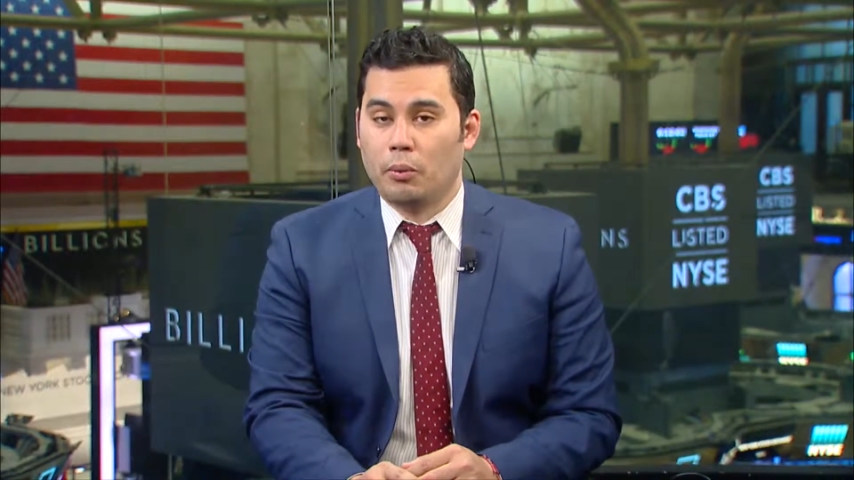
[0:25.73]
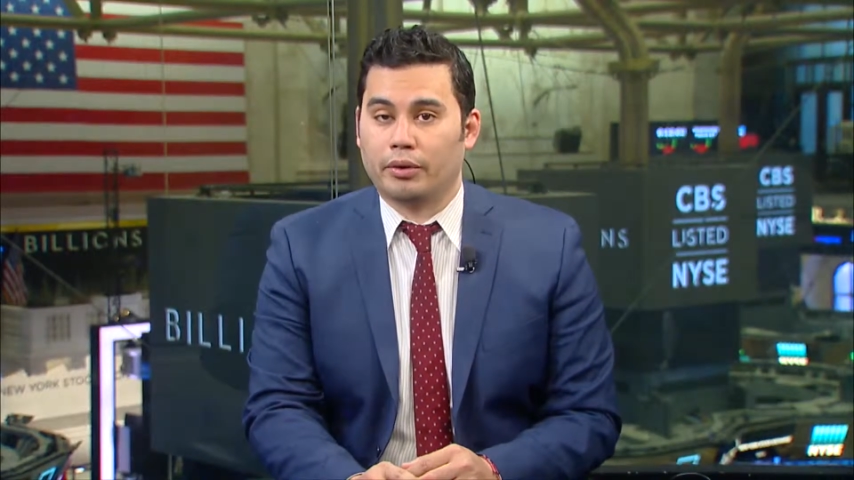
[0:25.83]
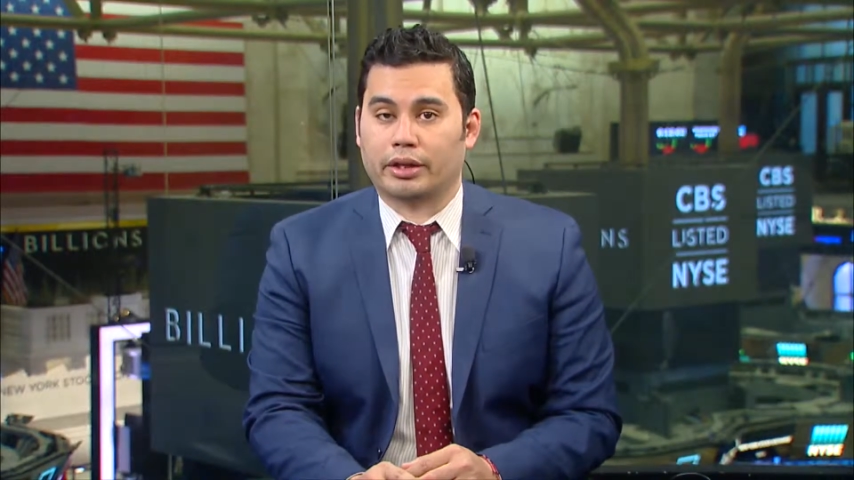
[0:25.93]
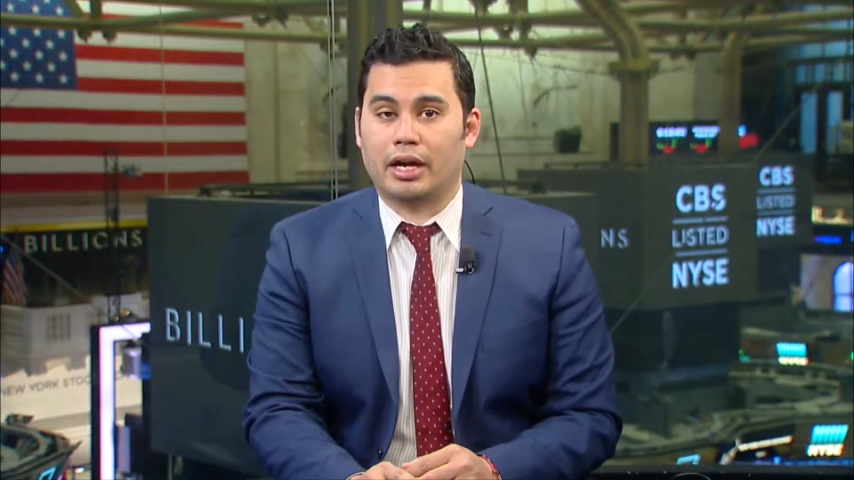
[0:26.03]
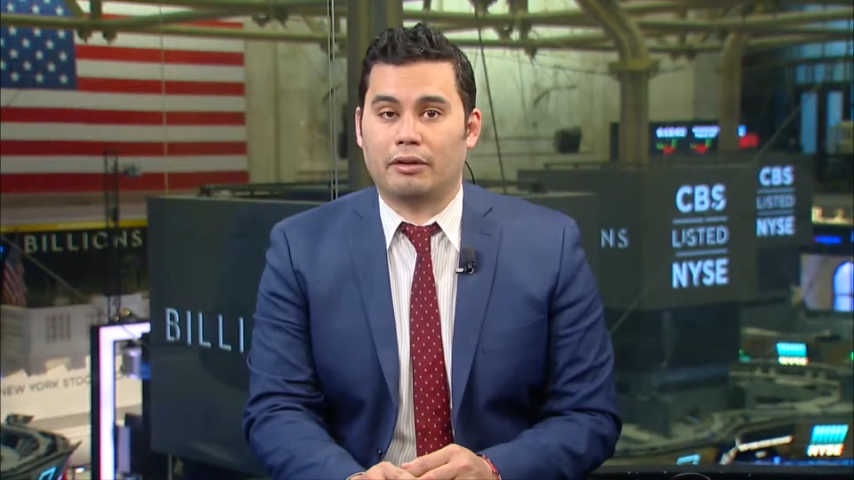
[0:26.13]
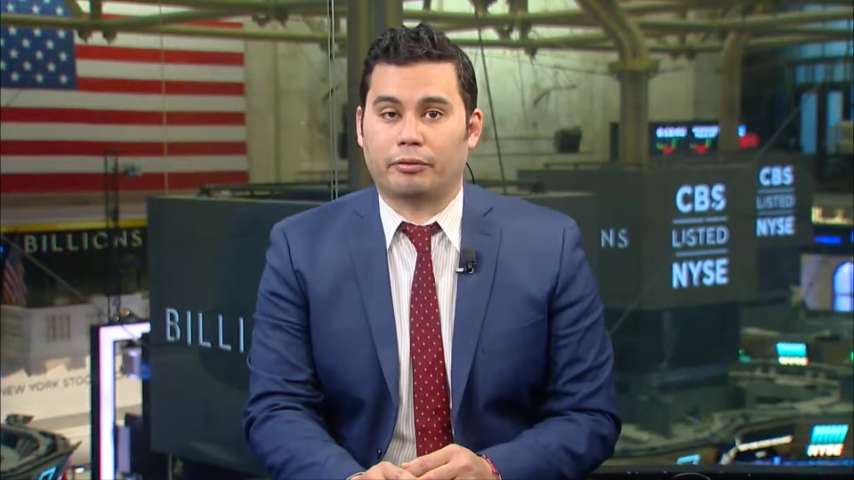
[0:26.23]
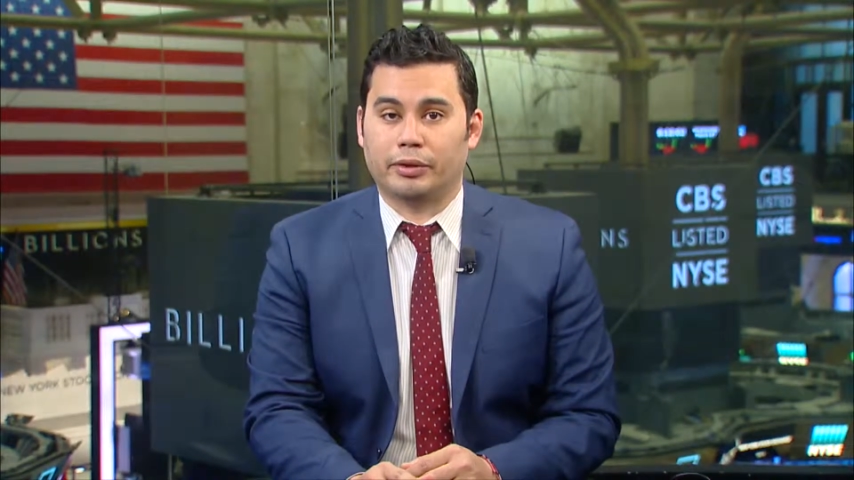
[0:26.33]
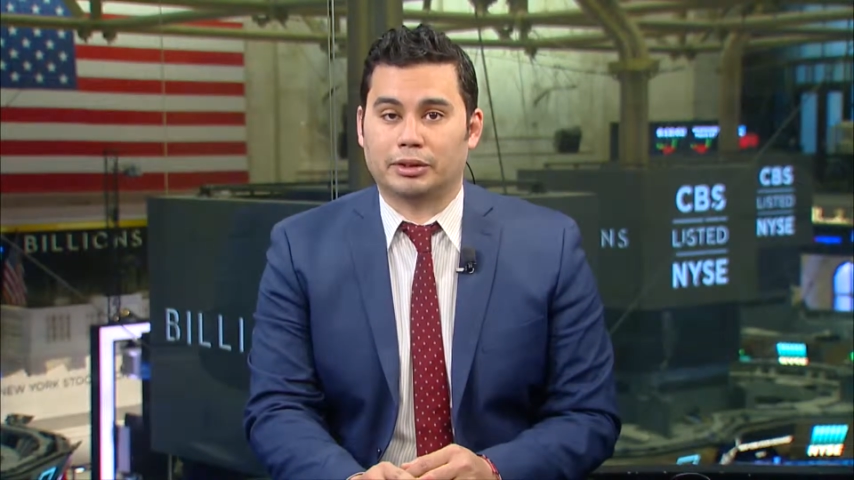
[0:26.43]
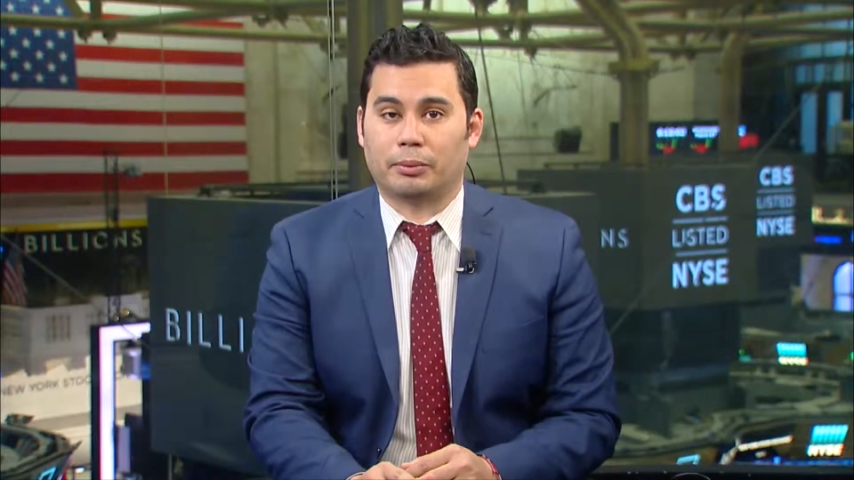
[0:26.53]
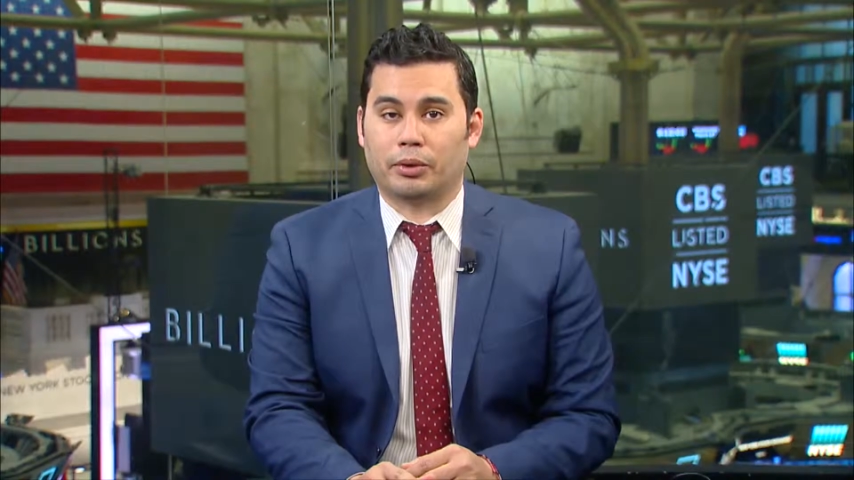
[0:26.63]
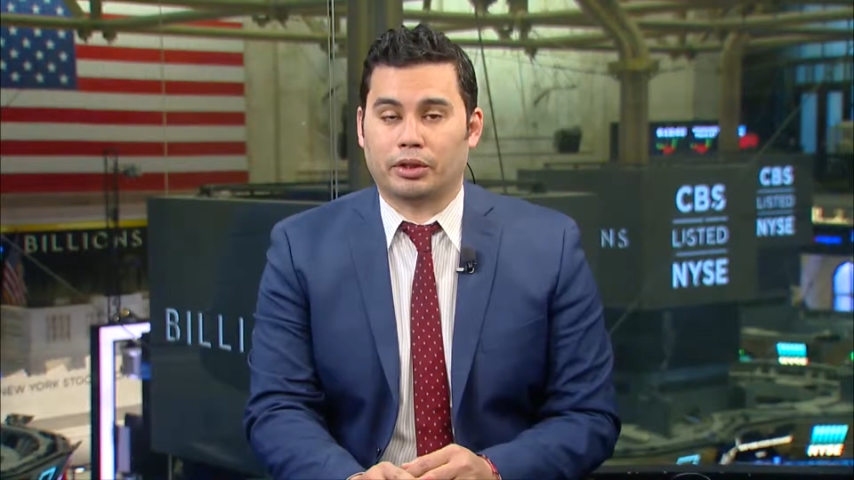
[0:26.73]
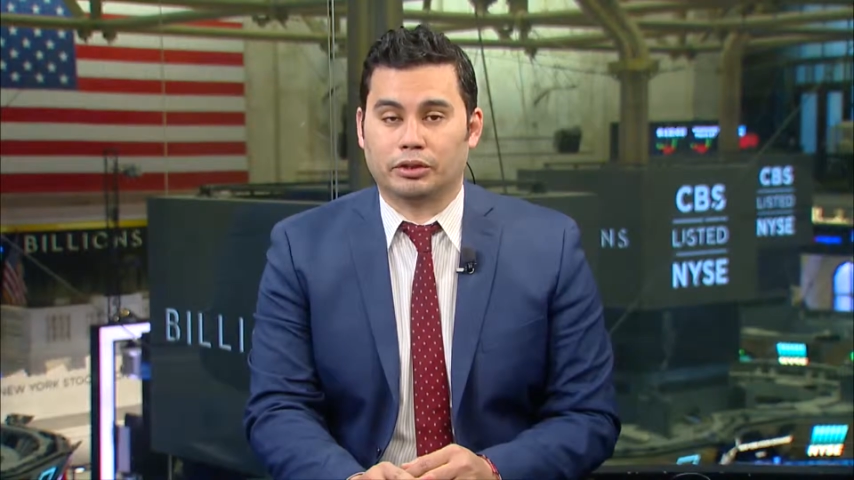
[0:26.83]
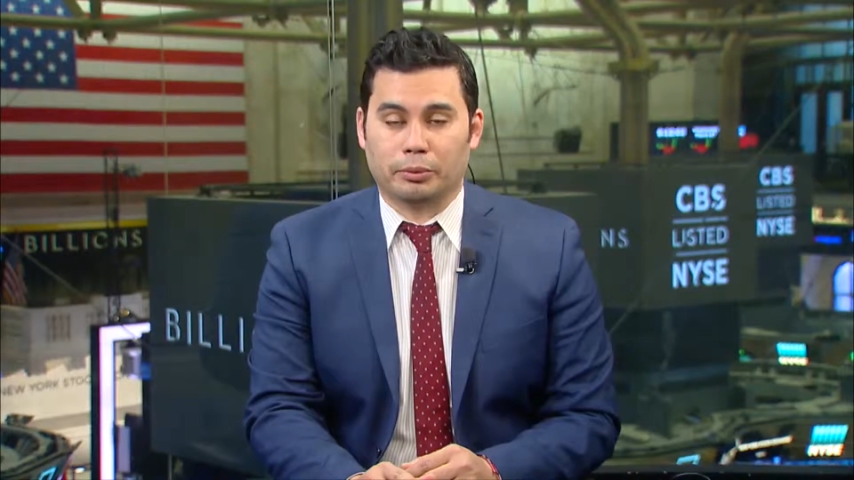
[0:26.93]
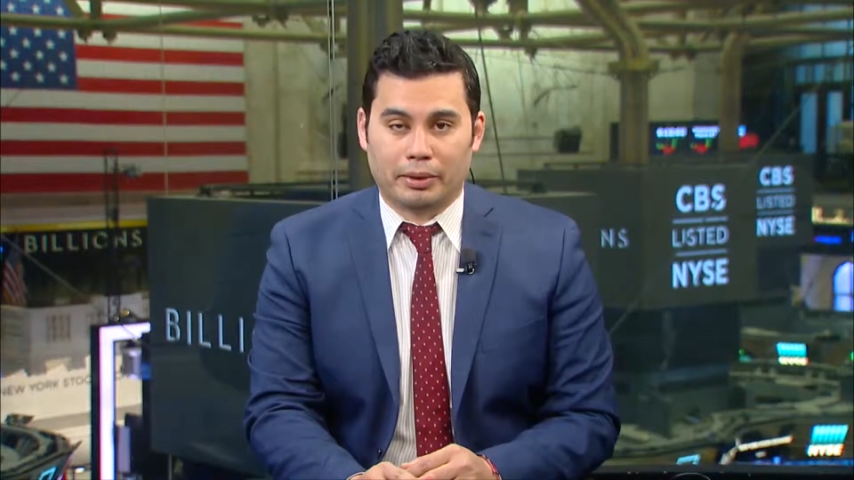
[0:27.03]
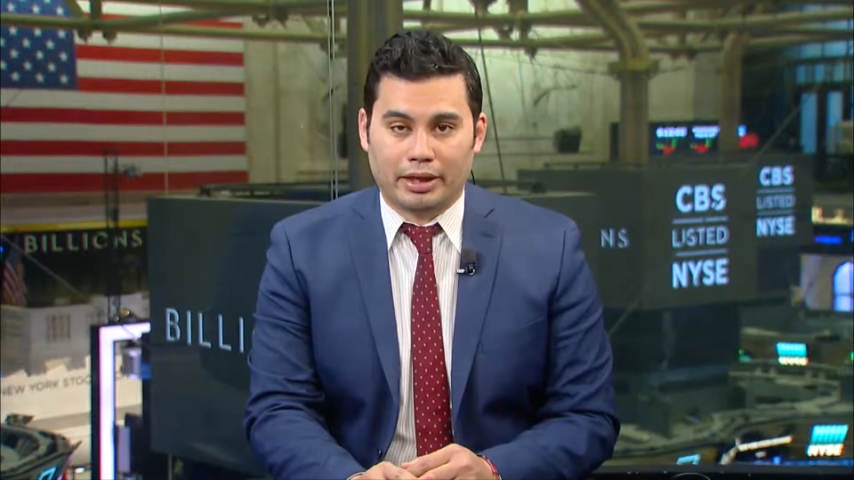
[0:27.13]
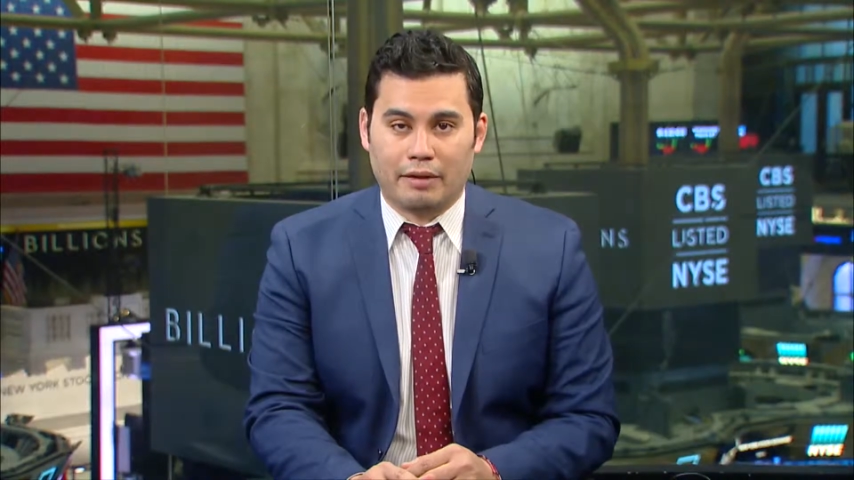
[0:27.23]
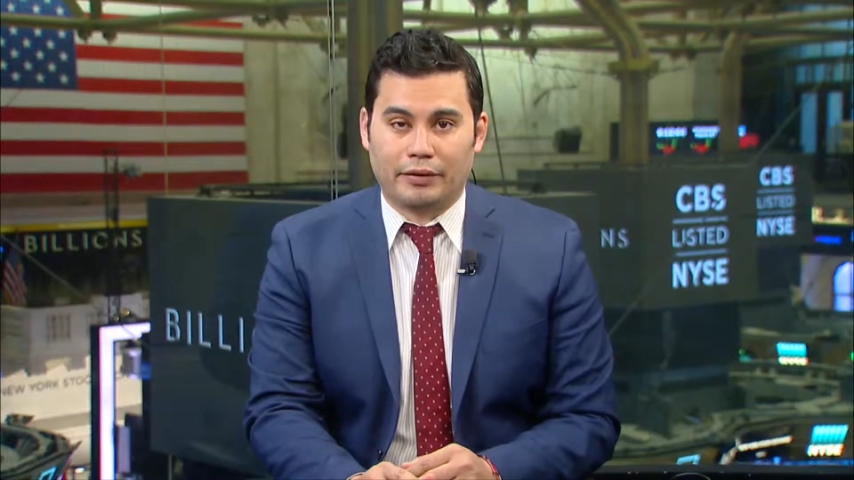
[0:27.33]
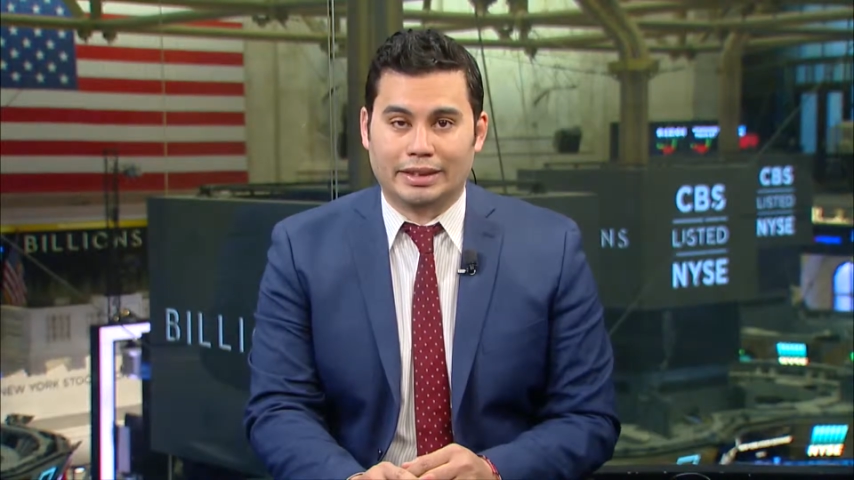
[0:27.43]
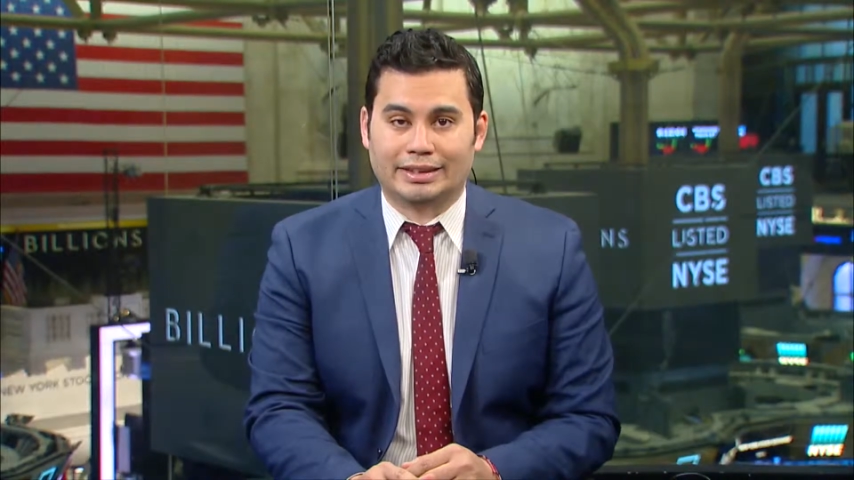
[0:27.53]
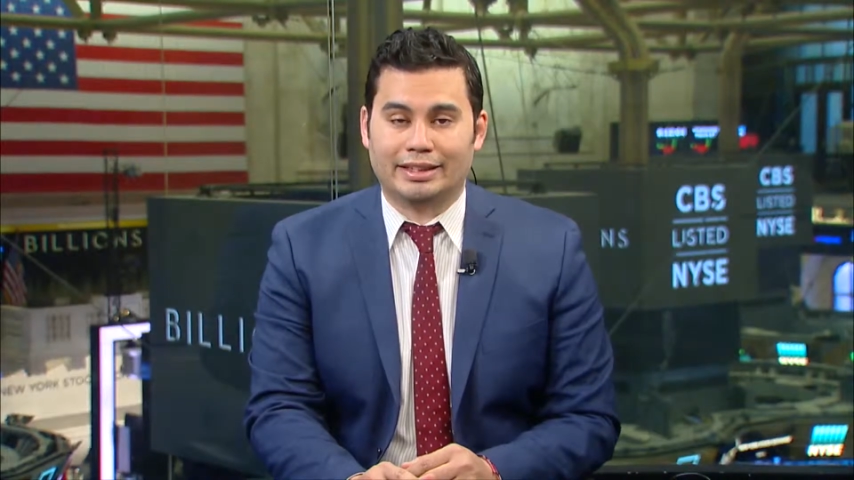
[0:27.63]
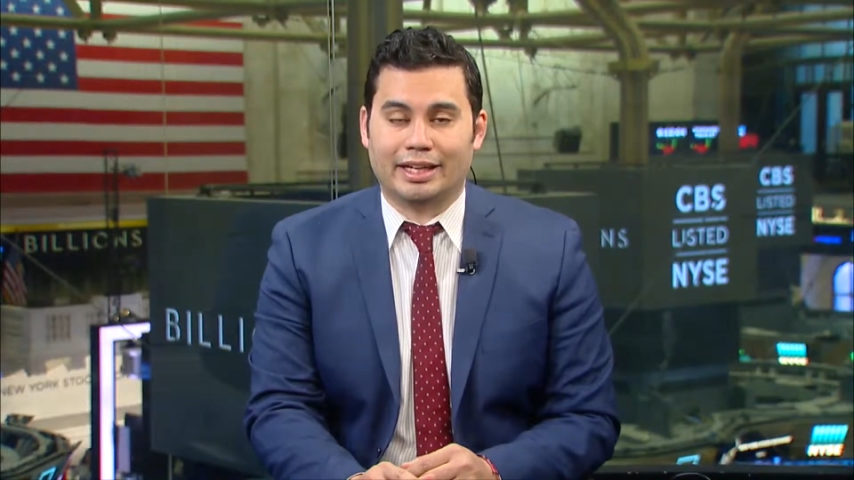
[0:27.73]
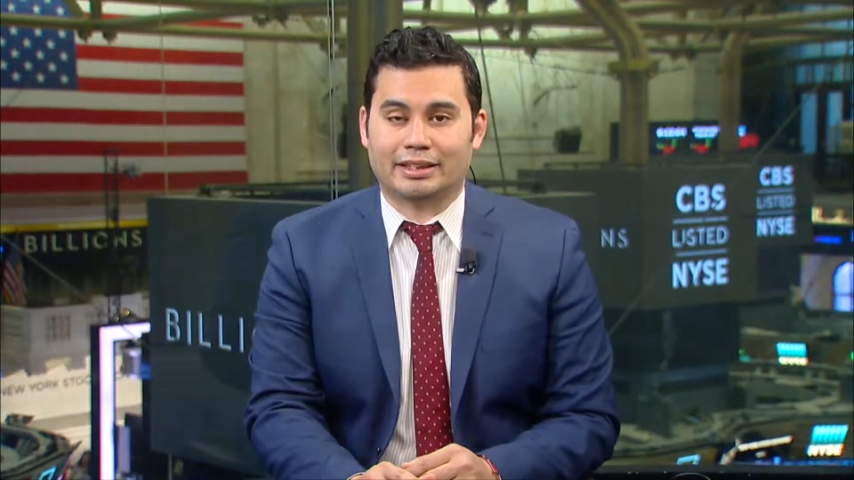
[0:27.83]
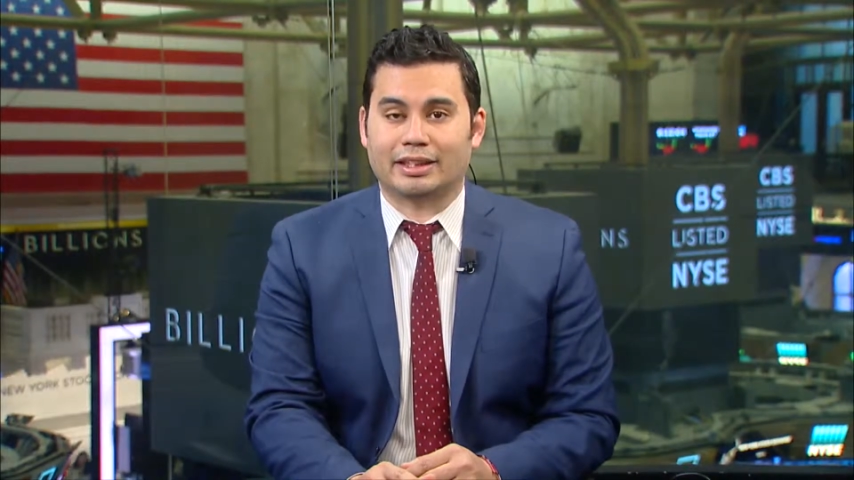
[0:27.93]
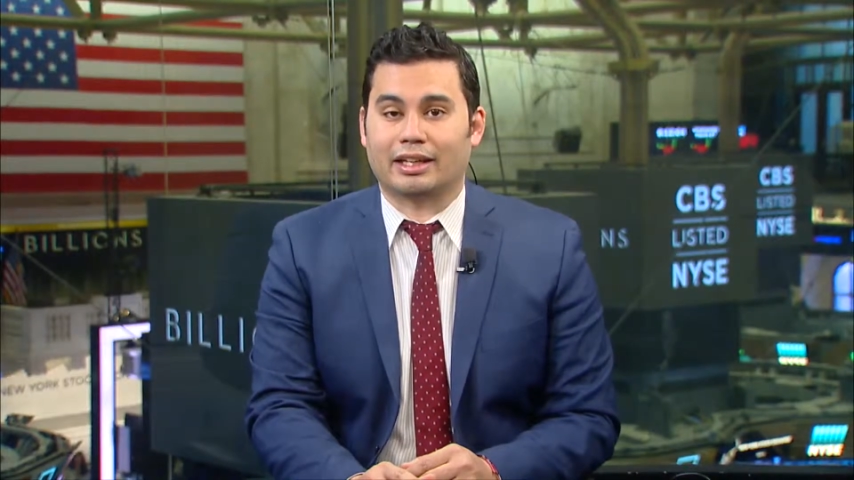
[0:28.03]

while the Conference Board Consumer Confidence Index